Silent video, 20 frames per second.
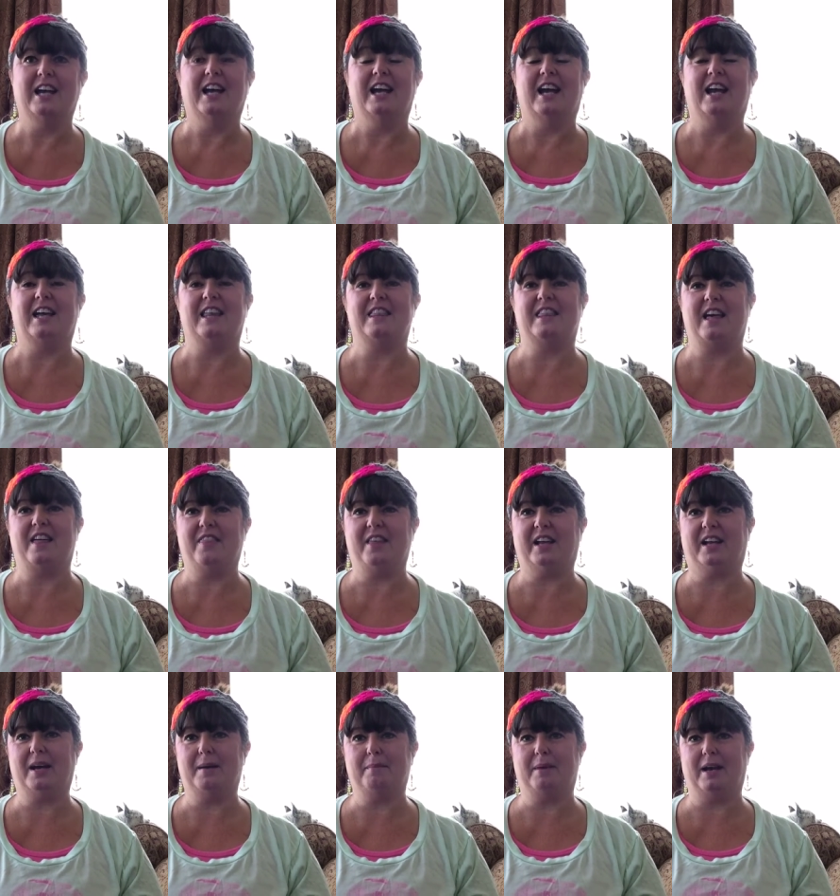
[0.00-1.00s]
and then they
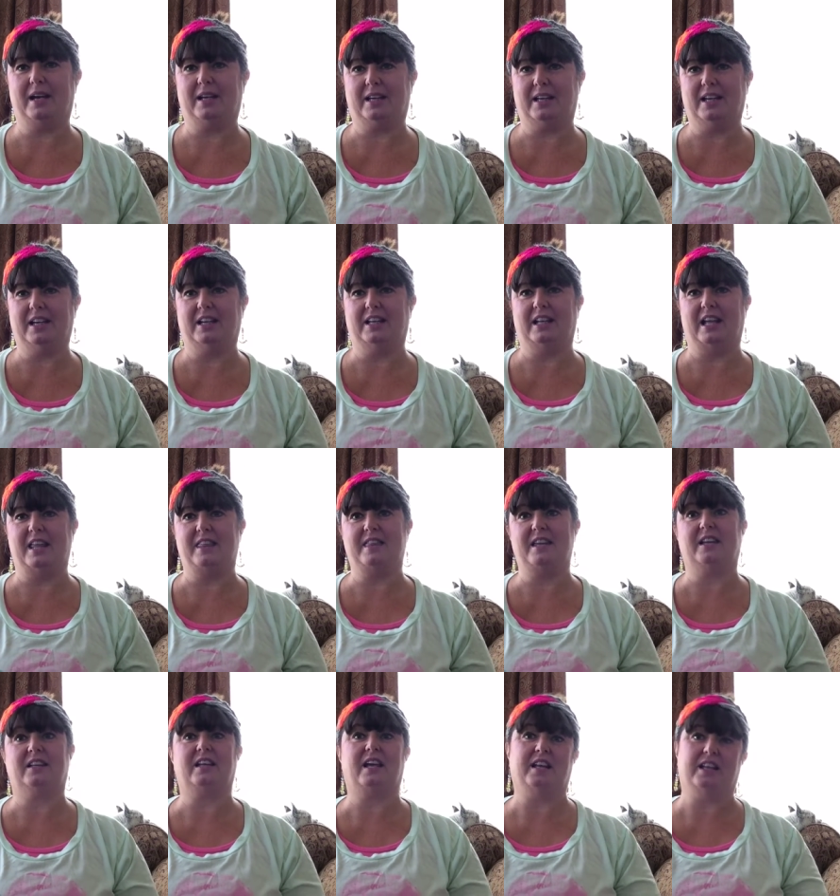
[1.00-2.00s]
come back in and they
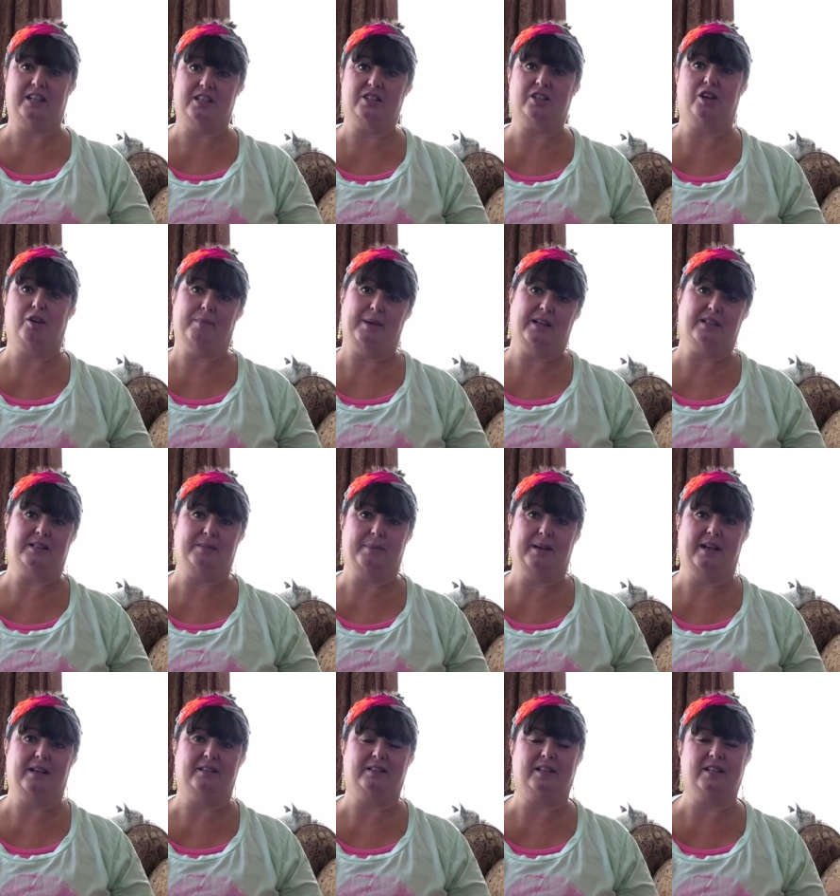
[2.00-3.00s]
think they need to go back to
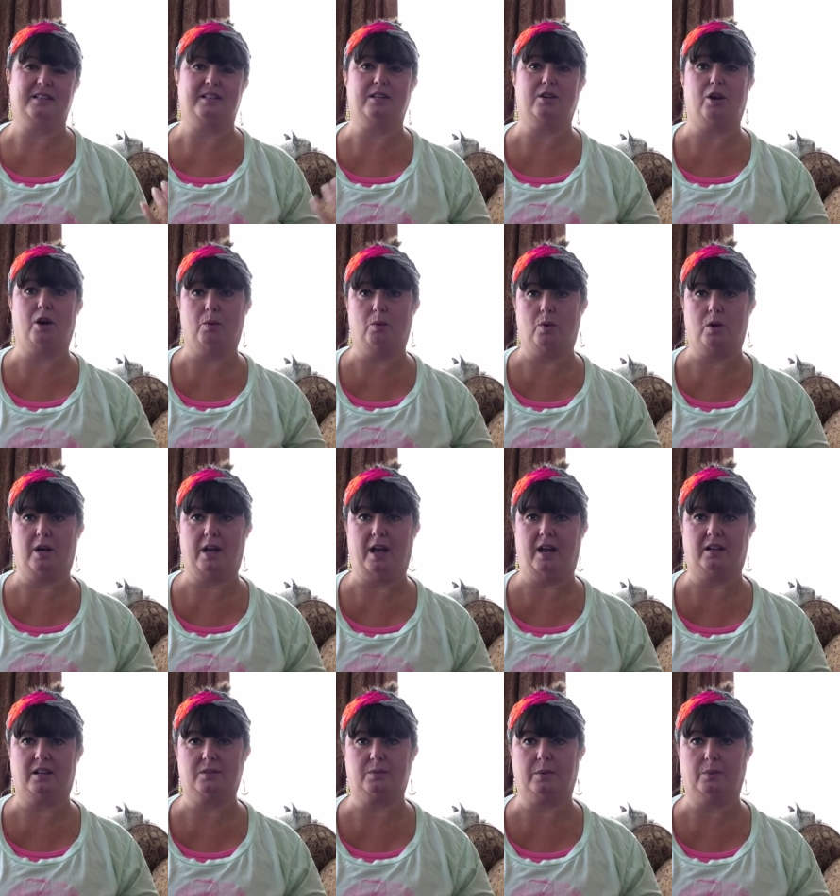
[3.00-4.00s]
bed because they're all worn
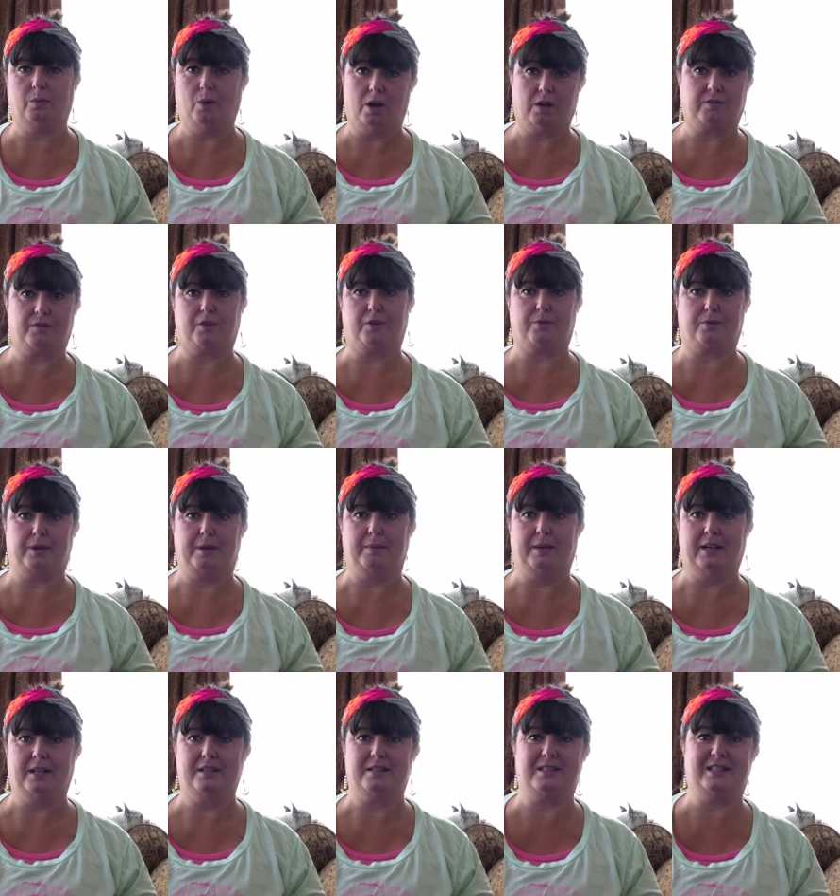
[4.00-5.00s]
out because we walked for three
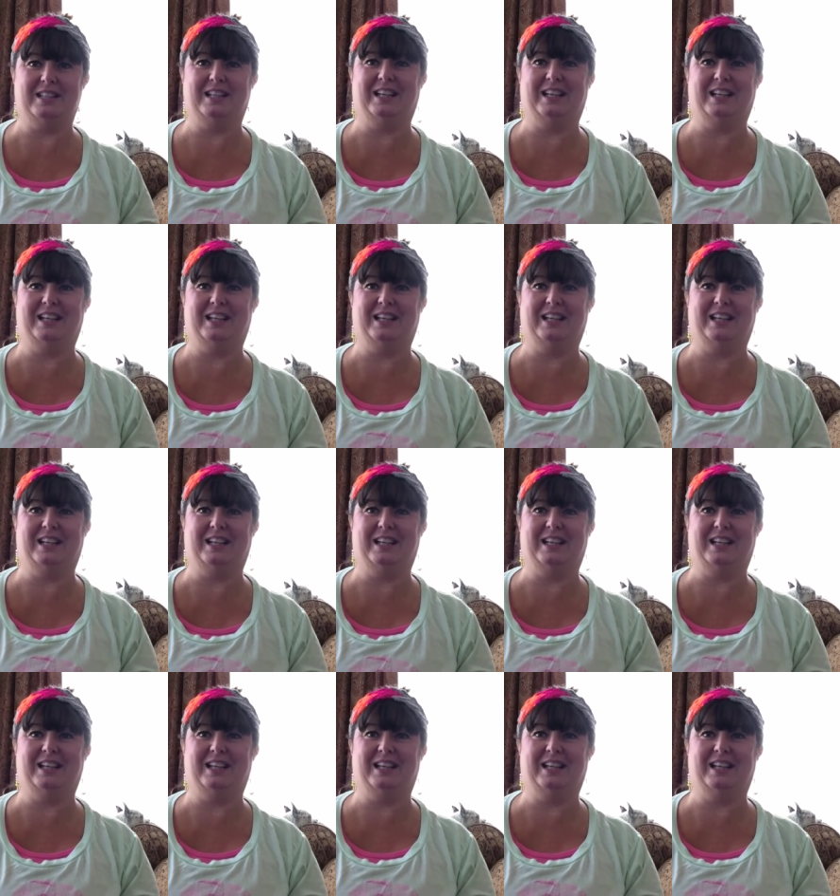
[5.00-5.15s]
minutes.